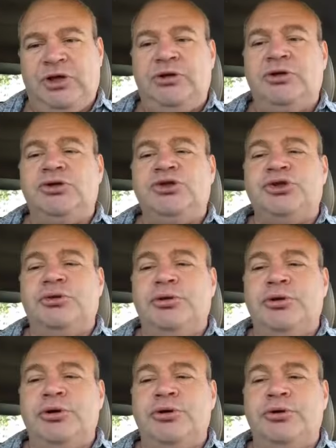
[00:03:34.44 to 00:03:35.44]
So
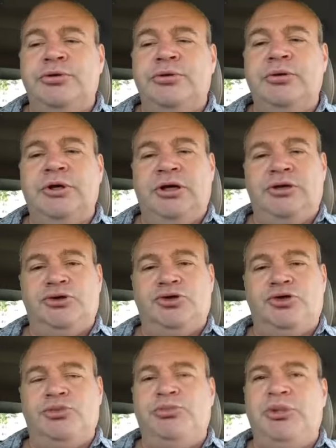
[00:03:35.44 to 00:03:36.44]
learn
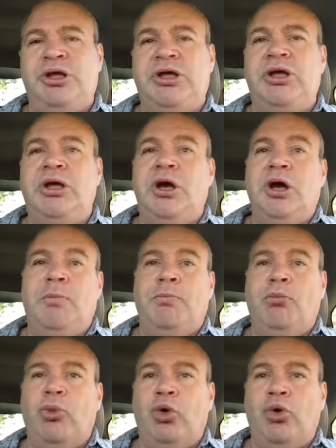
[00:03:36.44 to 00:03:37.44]
to be
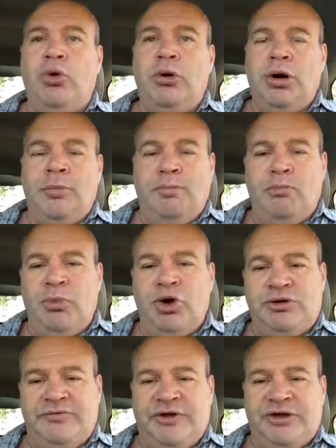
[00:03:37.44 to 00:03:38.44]
more
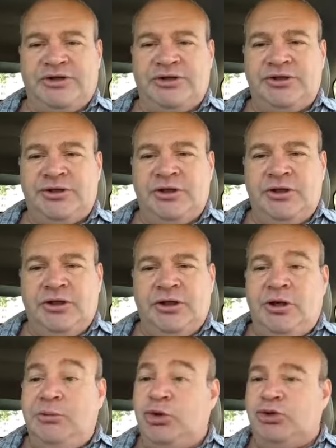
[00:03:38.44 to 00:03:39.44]
motivated.
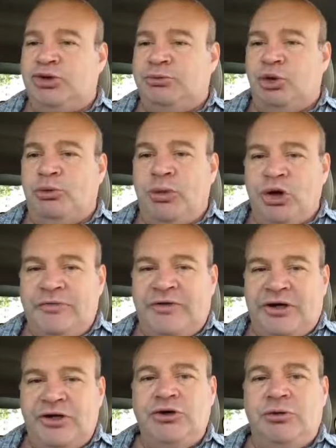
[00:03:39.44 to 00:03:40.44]
Because the more
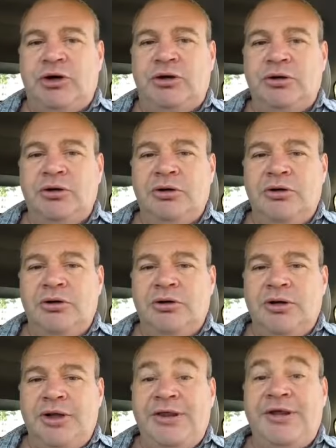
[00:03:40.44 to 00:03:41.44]
motivated you are,
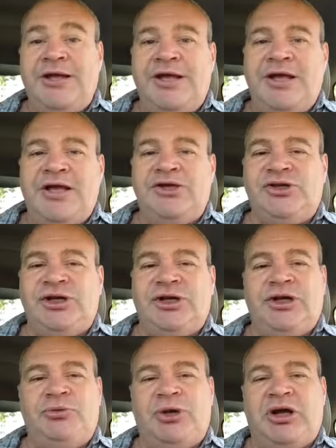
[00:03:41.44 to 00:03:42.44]
the easier
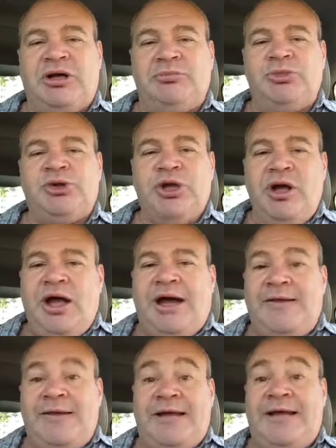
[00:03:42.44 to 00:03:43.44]
it becomes.
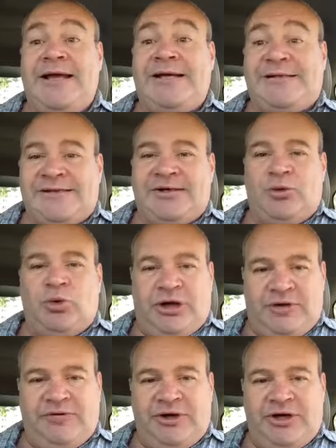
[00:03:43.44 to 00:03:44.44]
And the easier
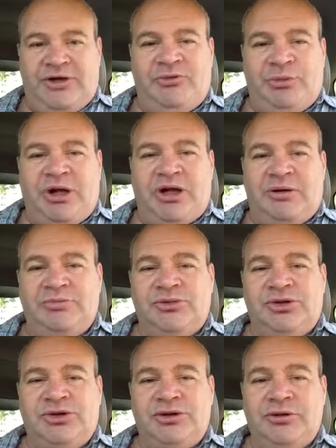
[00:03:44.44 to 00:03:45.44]
whatever it is
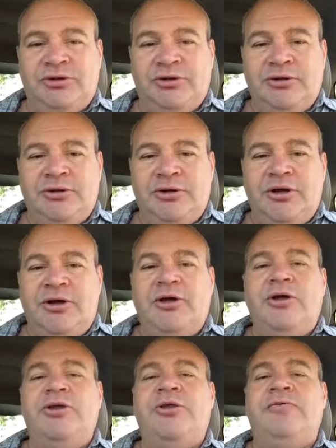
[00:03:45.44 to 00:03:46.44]
becomes,
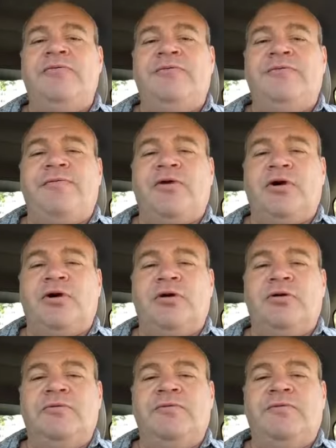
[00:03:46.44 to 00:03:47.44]
the
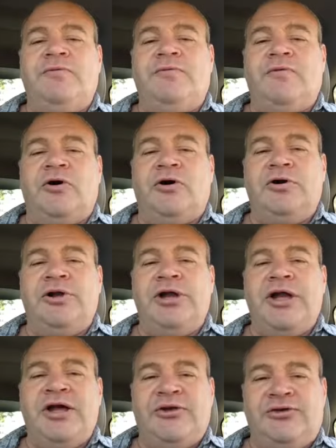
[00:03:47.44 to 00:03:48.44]
far
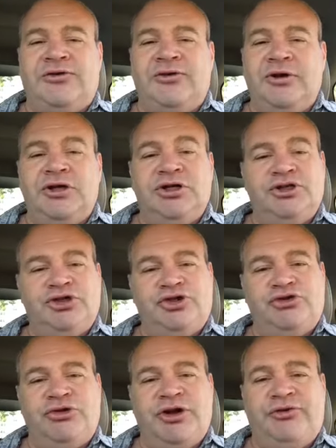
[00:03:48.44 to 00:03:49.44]
less
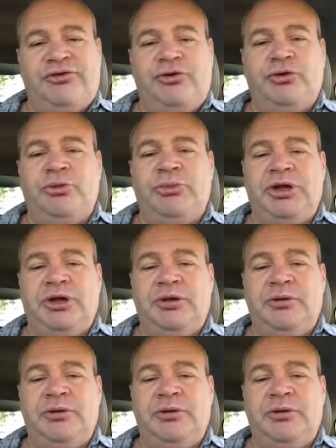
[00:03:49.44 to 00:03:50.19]
stressed you'll be.